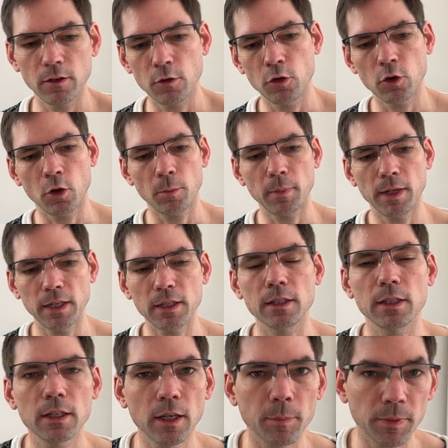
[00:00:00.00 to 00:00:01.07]
Not my
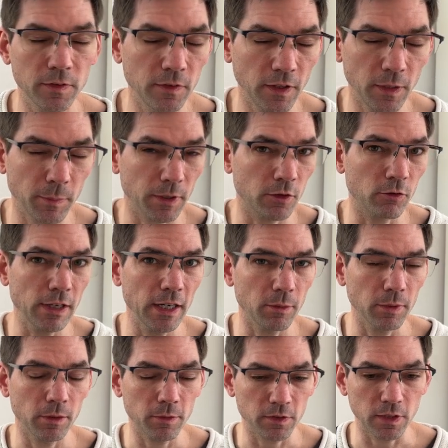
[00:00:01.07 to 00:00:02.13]
cup of tea, but great
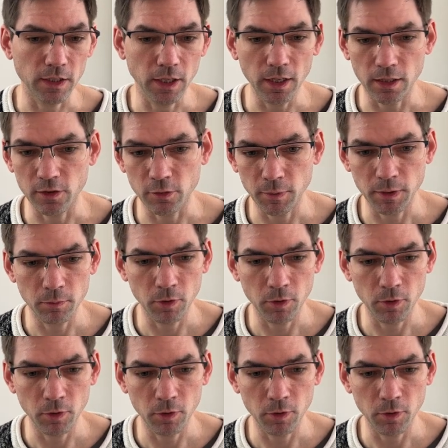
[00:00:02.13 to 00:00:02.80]
when I was a kid. I mean,